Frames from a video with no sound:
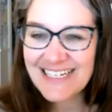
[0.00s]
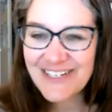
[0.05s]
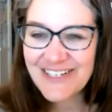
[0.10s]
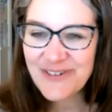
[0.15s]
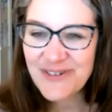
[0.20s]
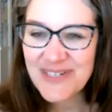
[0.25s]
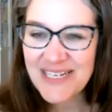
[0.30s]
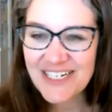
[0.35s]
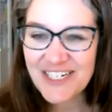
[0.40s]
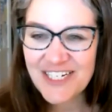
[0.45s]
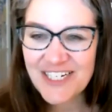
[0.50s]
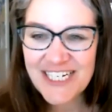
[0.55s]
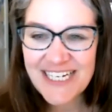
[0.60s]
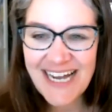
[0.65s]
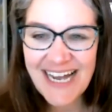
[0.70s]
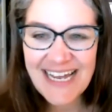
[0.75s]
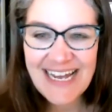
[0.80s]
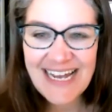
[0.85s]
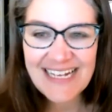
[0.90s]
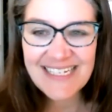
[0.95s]
is using
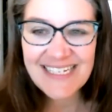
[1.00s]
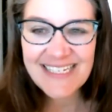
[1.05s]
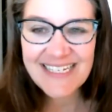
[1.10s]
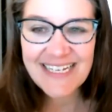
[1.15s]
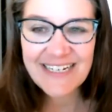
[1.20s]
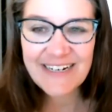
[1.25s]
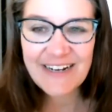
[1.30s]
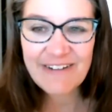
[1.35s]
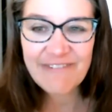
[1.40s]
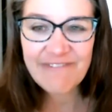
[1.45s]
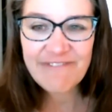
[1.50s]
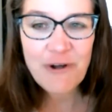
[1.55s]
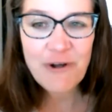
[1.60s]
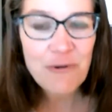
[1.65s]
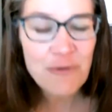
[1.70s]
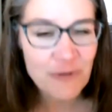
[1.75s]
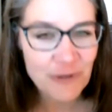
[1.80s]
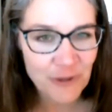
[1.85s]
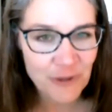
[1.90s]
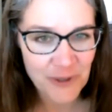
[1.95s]
gis in a
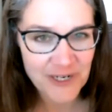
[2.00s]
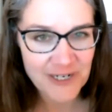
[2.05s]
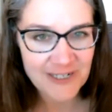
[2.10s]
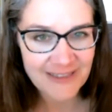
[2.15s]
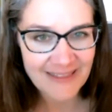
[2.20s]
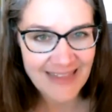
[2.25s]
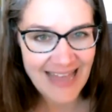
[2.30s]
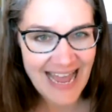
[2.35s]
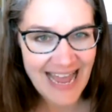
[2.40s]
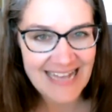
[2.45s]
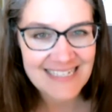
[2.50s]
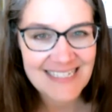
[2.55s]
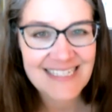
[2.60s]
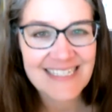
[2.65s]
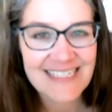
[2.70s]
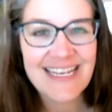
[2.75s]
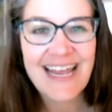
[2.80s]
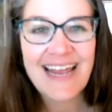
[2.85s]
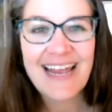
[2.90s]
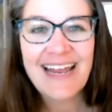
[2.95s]
folklore
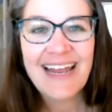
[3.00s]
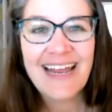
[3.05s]
class